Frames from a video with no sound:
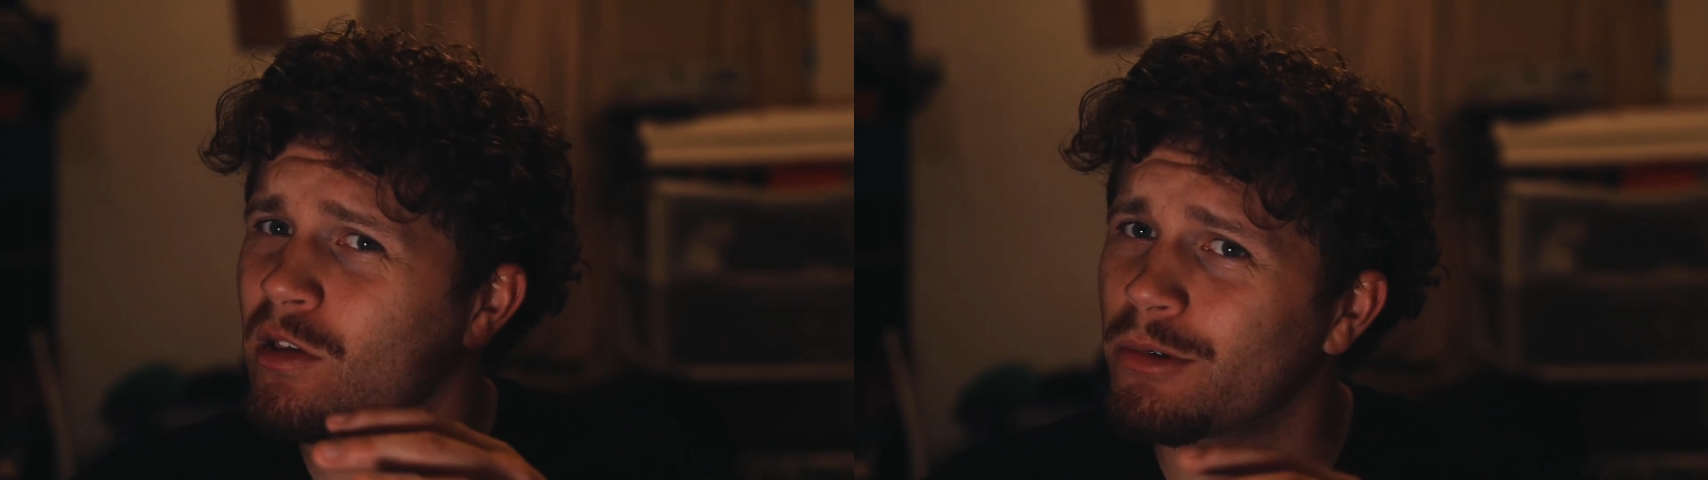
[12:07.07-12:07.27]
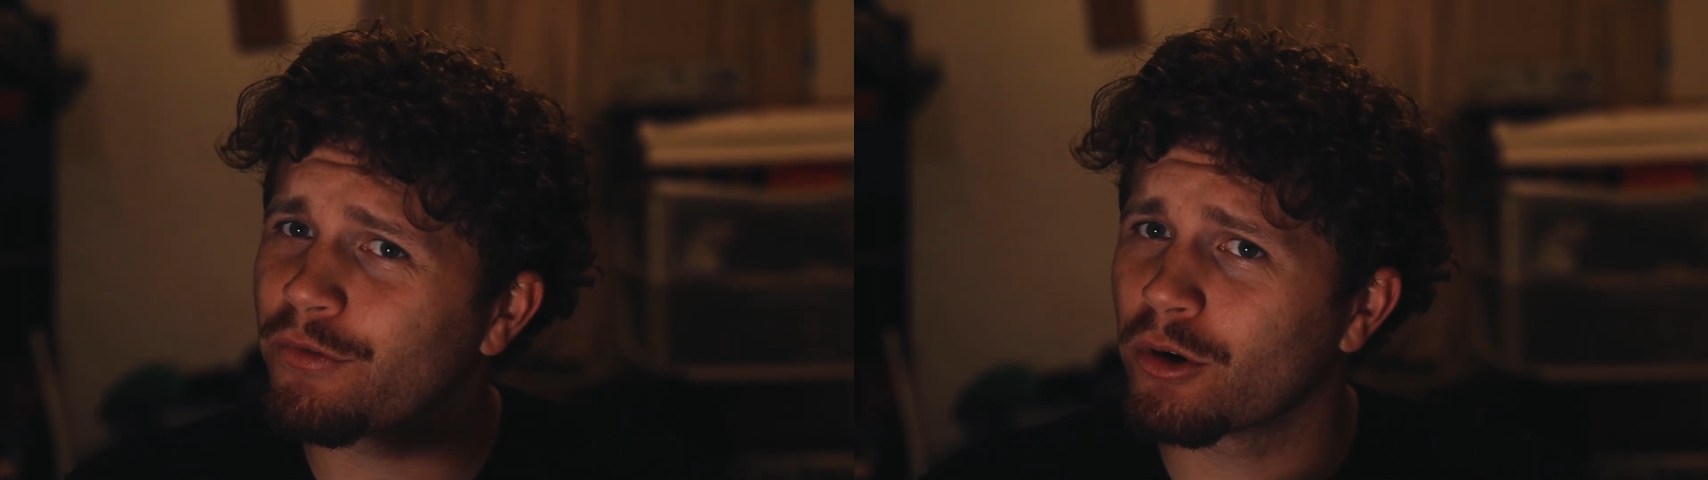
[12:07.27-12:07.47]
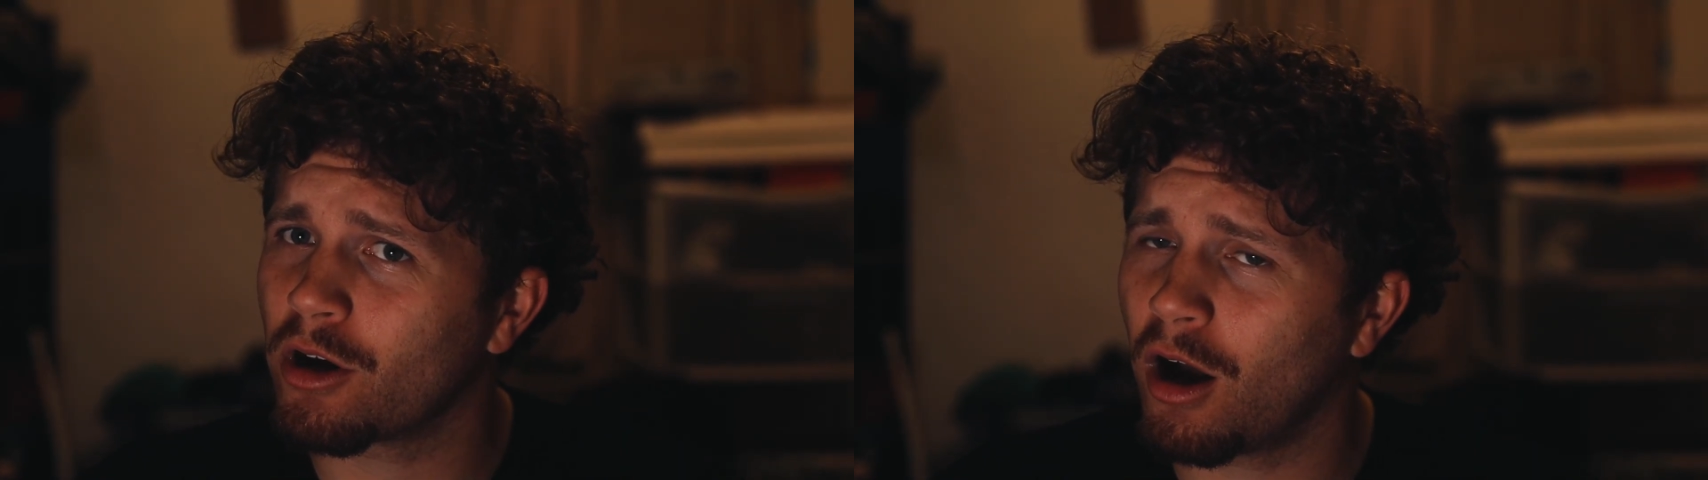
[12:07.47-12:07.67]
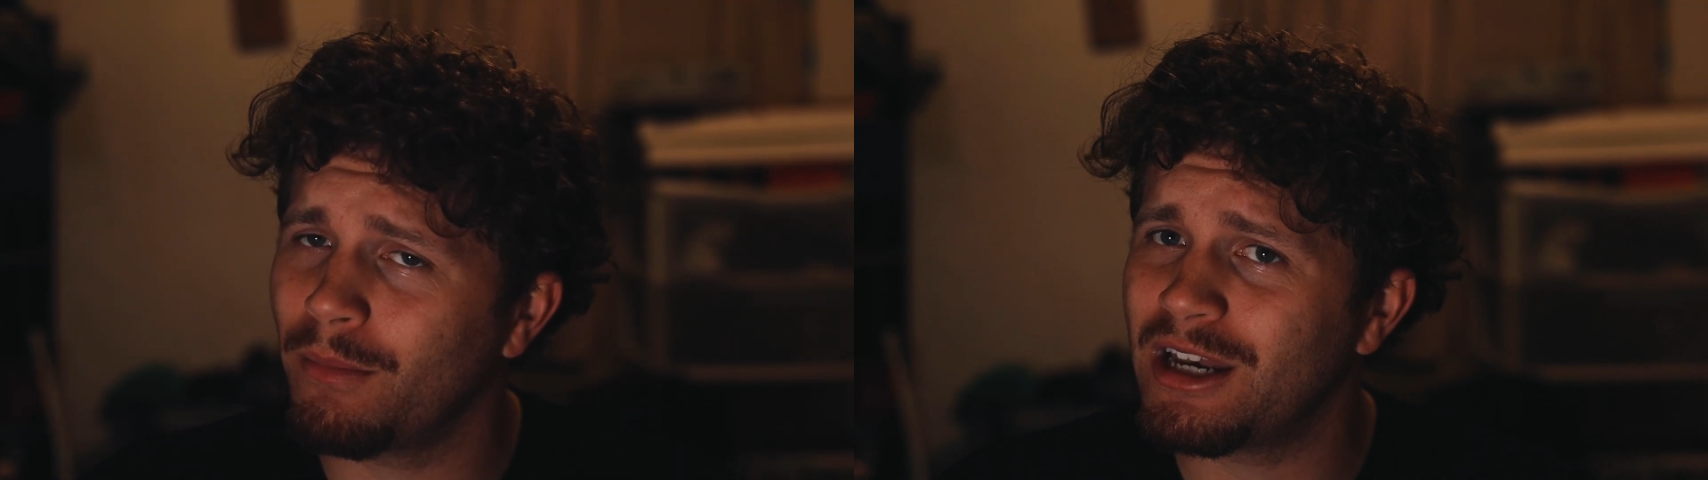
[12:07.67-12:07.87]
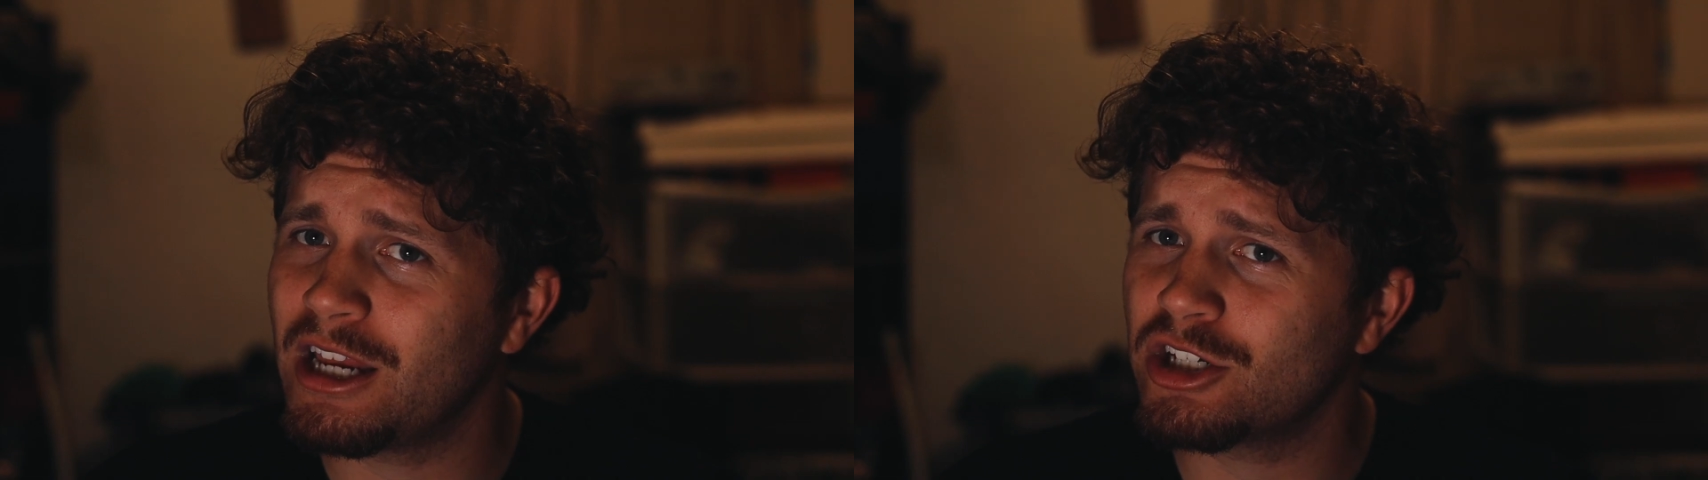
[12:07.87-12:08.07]
some different
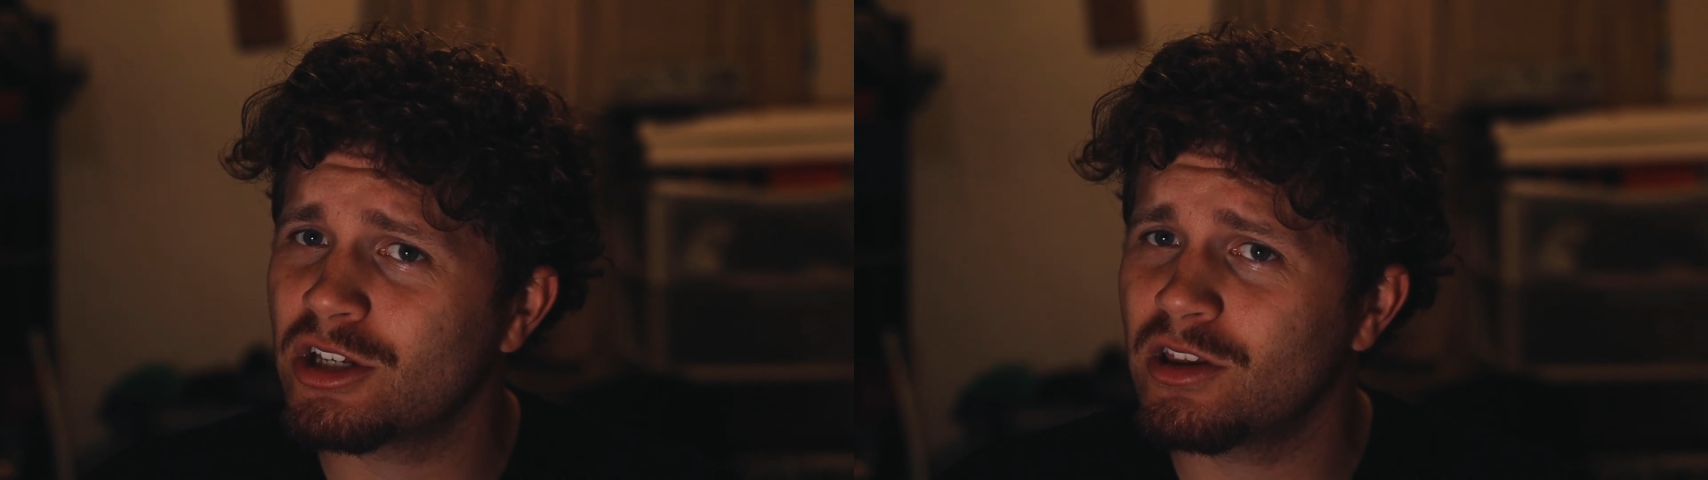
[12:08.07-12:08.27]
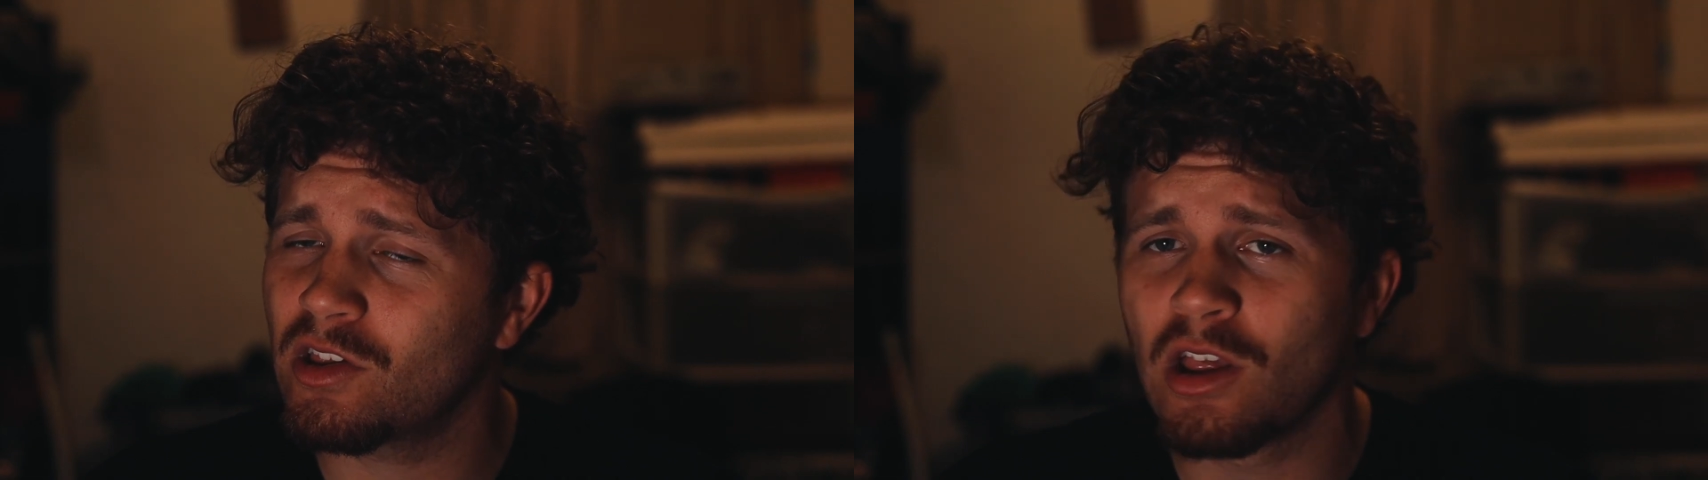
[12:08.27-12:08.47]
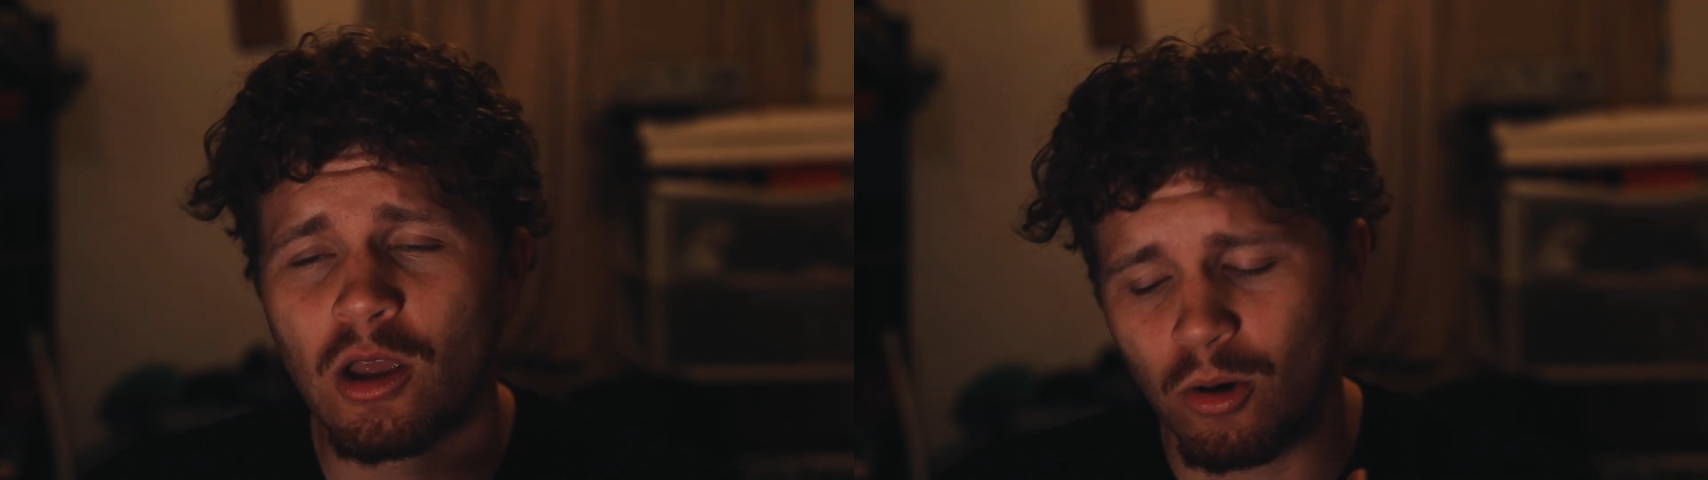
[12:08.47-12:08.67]
combinations,